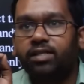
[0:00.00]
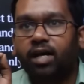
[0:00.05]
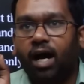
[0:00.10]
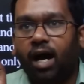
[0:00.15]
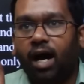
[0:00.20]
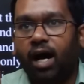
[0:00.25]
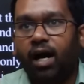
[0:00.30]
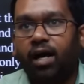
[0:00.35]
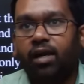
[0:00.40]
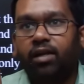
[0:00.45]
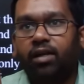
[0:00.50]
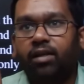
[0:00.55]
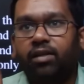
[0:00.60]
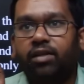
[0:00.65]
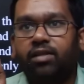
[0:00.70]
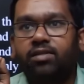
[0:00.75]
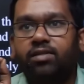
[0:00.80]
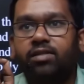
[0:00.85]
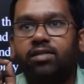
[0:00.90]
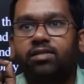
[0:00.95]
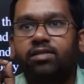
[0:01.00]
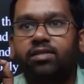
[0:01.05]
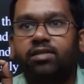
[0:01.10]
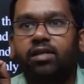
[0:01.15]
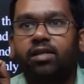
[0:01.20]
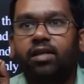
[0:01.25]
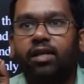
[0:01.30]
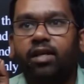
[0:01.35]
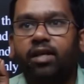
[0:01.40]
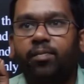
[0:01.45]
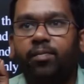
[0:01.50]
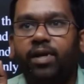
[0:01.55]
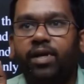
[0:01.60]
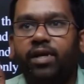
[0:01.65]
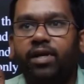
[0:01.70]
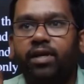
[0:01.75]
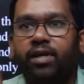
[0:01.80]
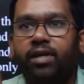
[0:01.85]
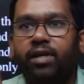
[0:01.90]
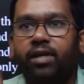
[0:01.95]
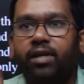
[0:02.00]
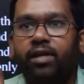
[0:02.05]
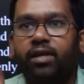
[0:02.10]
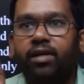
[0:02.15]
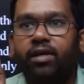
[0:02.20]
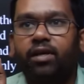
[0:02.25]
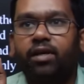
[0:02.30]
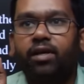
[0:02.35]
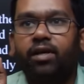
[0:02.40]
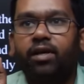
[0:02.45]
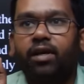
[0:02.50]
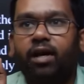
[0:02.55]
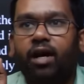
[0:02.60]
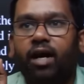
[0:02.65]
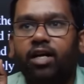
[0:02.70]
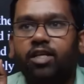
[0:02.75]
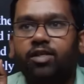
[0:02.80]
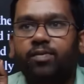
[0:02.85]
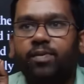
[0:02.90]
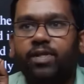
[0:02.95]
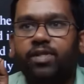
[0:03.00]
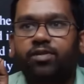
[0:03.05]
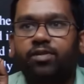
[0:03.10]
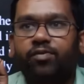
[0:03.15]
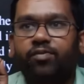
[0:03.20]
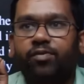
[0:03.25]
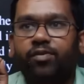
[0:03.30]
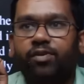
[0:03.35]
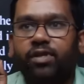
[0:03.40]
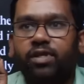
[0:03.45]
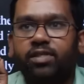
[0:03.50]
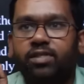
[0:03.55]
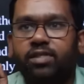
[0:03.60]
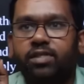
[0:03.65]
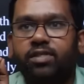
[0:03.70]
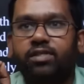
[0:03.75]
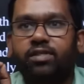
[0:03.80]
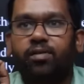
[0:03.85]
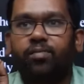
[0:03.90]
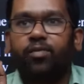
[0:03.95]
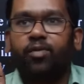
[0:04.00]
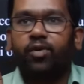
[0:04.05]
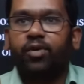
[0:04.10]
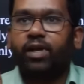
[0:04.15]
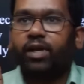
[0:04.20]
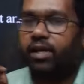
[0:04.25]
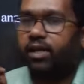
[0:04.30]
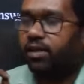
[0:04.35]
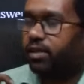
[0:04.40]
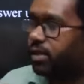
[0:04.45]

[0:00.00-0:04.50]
are the essential elementary aspects of feudal system? Okay,